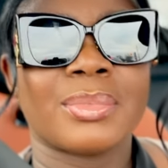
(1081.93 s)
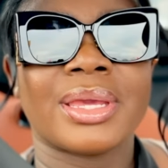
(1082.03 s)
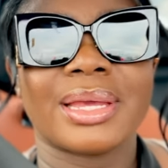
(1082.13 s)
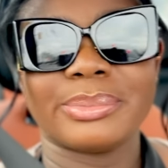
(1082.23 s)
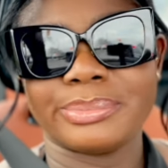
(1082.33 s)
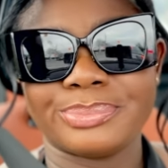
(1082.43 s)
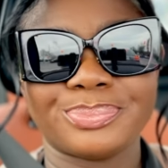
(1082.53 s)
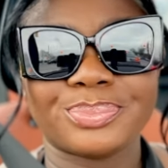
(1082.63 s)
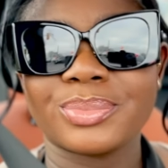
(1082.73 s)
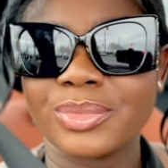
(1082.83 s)
But yeah,
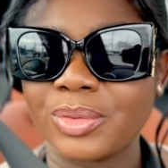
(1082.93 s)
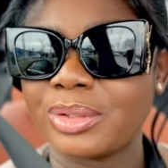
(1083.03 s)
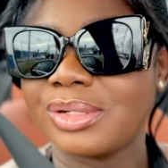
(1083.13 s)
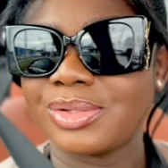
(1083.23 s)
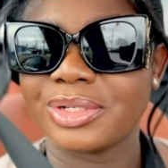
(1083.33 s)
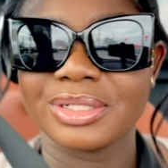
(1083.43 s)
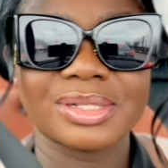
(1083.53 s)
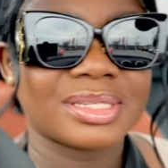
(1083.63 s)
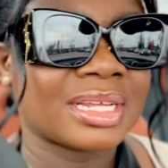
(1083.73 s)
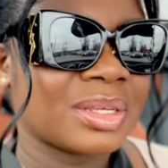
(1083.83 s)
we're going to
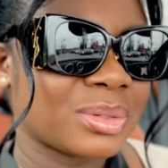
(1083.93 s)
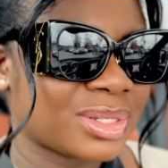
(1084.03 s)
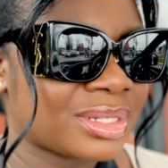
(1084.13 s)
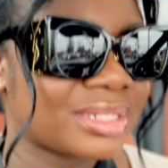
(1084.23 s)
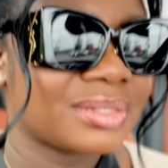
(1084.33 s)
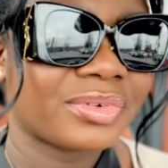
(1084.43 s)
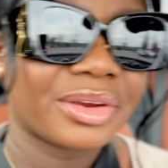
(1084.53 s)
Earl's, and it was good if I